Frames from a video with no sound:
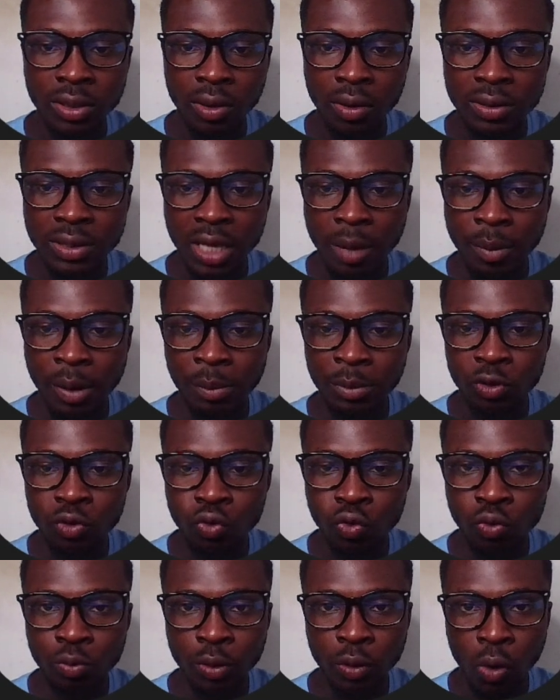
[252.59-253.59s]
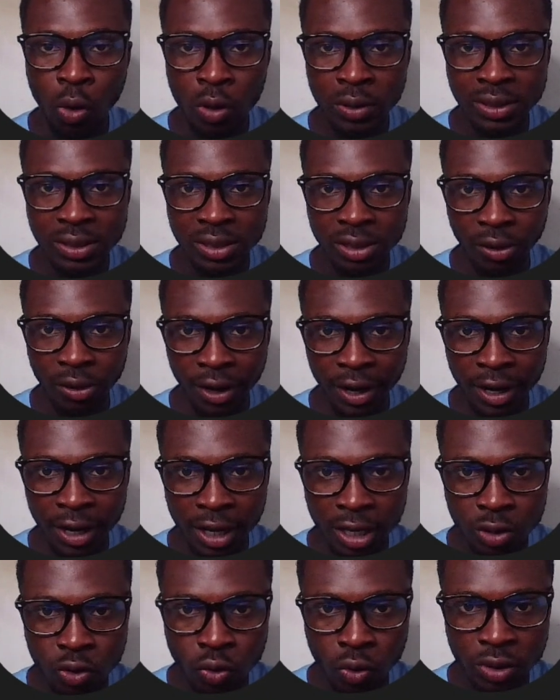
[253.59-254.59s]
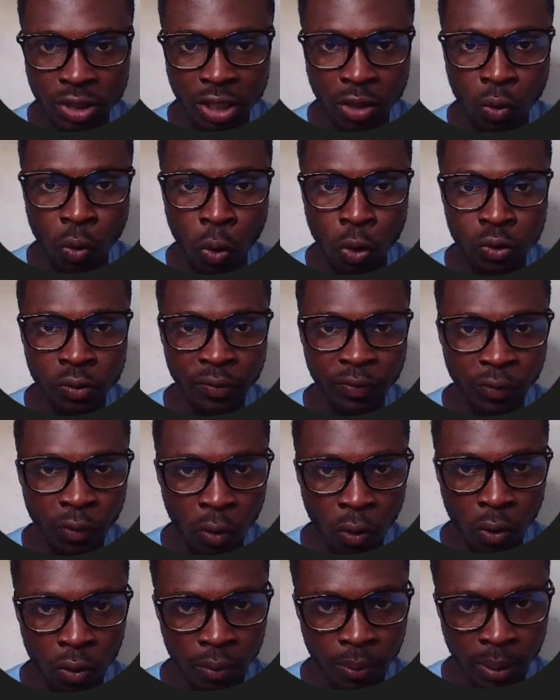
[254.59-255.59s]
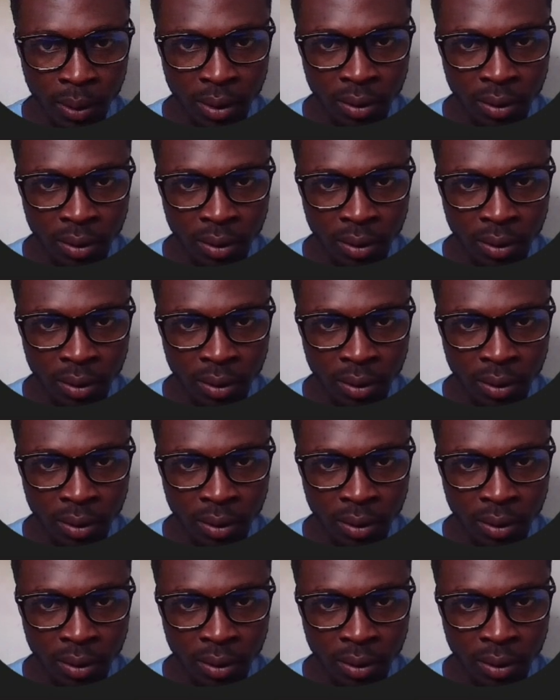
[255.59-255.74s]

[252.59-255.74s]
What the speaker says: I'm going to say I'm true because 3 is not equal to 4.